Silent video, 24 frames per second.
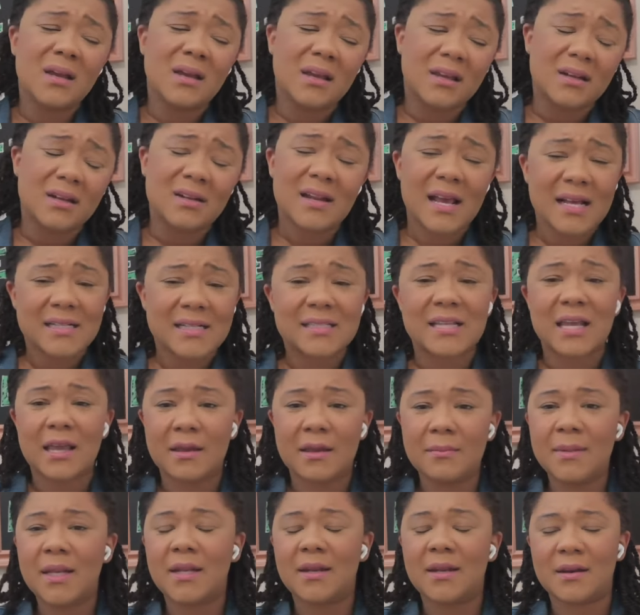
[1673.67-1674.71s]
and that's
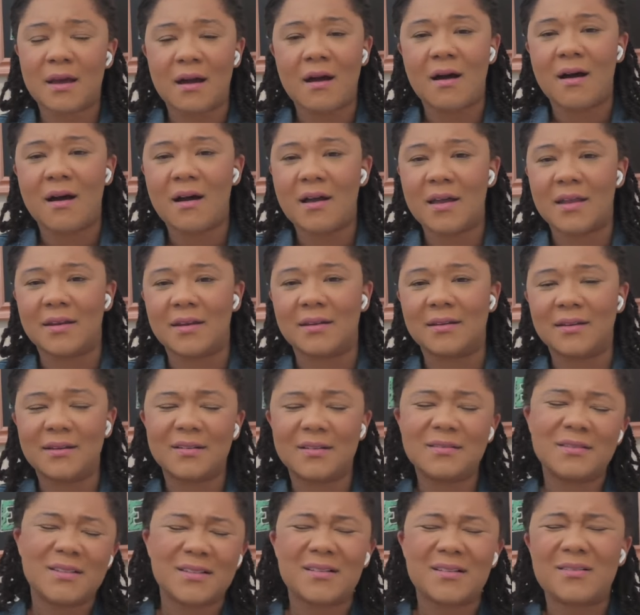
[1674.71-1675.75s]
hemming and hawing.
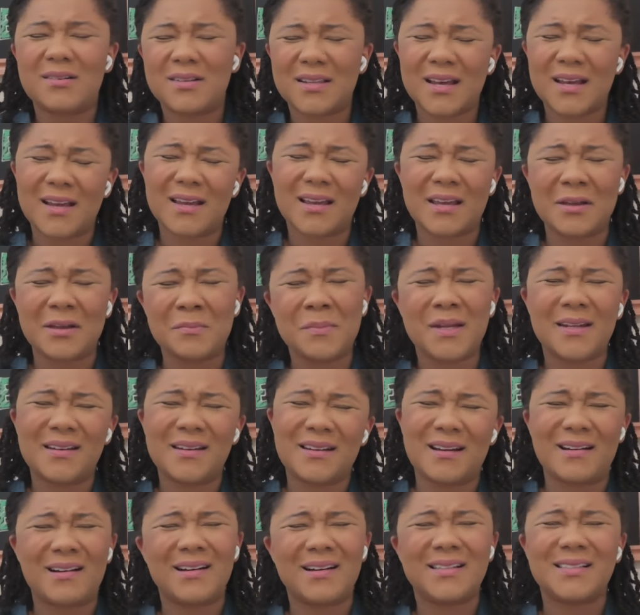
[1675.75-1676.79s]
All that hemming and
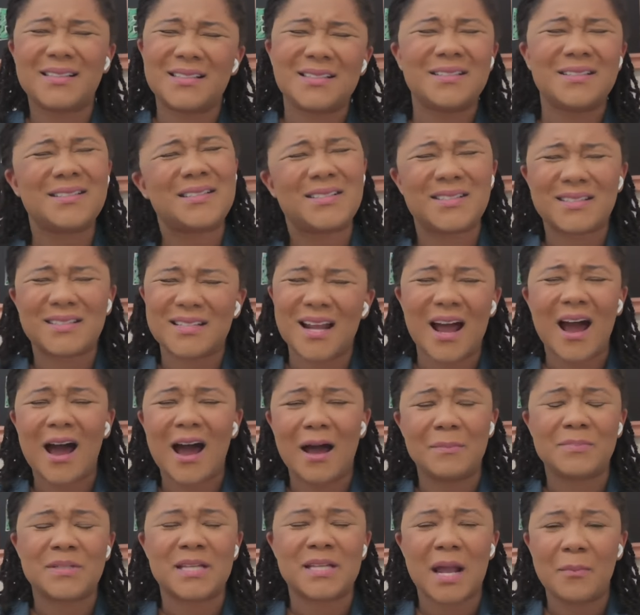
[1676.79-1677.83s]
hawing.
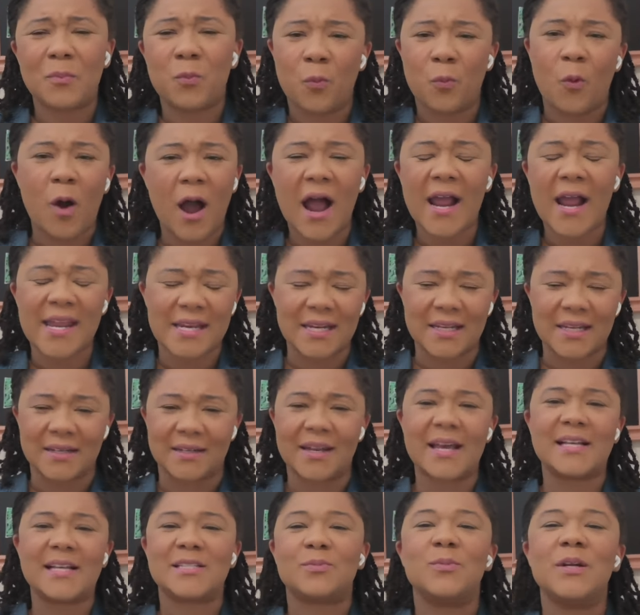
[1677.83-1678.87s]
Stop, stop whining.
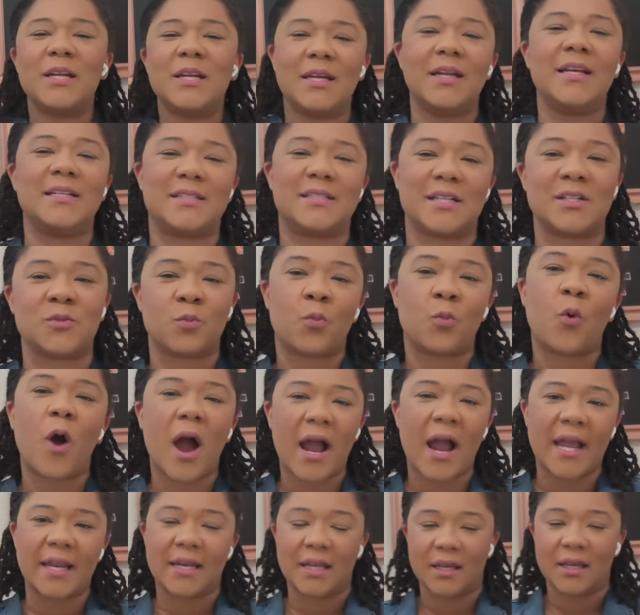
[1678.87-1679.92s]
That's what it is. It's
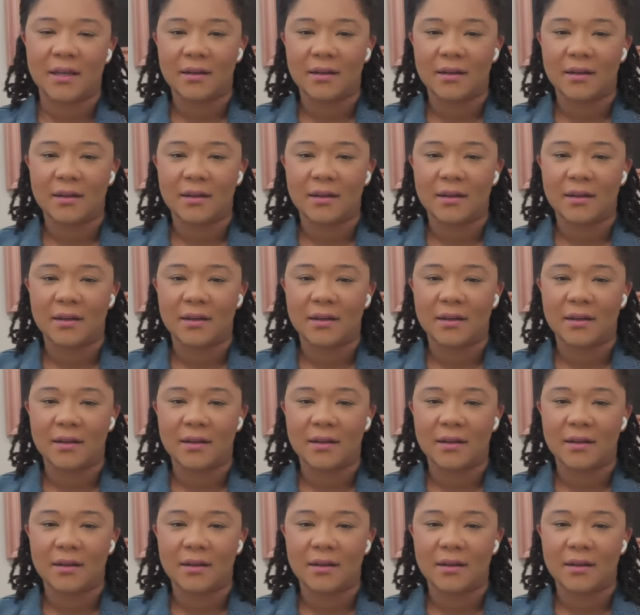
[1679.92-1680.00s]
whining.